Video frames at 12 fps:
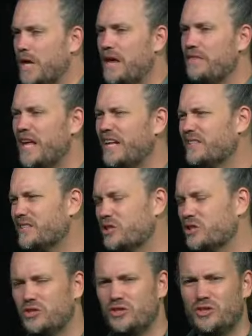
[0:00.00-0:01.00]
And that's
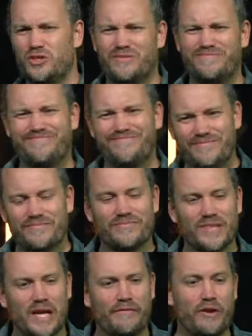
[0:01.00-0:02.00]

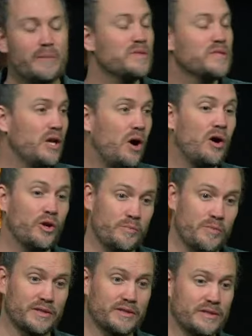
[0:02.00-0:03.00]
a flimsy
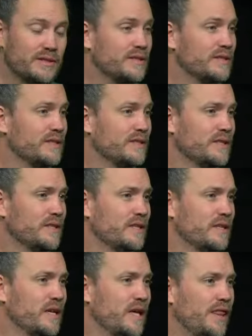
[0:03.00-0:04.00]
argument.
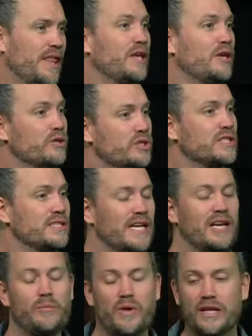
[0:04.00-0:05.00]
They used to
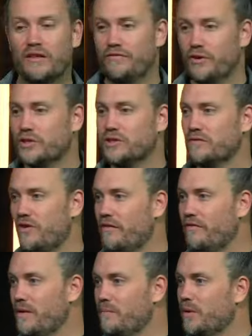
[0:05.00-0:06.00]
celebrate the 1st of
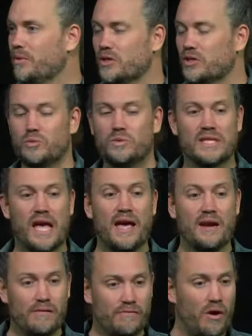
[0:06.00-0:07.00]
November because it was the
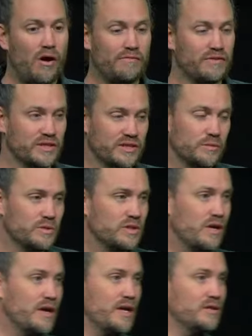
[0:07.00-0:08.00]
end of harvest. It was
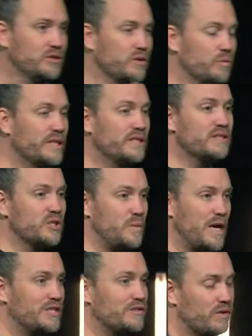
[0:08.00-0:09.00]
going into a winter
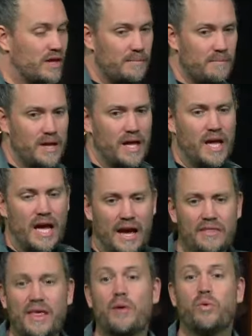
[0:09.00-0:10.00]
space for them,
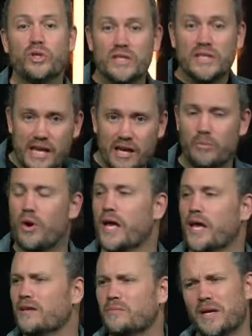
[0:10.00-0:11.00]
and they would
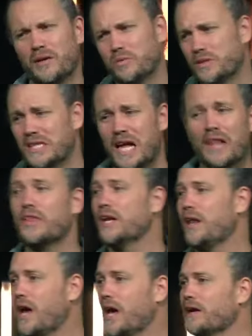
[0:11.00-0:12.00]
celebrate it, but it was nothing
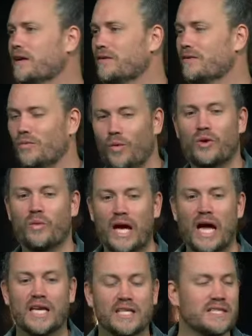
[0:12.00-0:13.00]
like what we
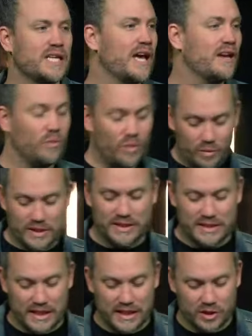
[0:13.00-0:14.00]
understand and what we
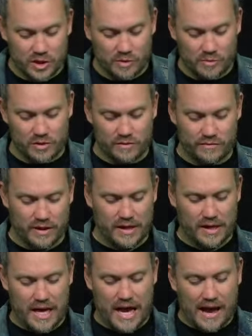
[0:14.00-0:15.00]
see in terms of
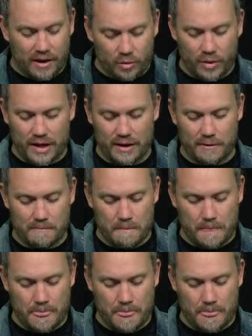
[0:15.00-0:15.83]
Halloween.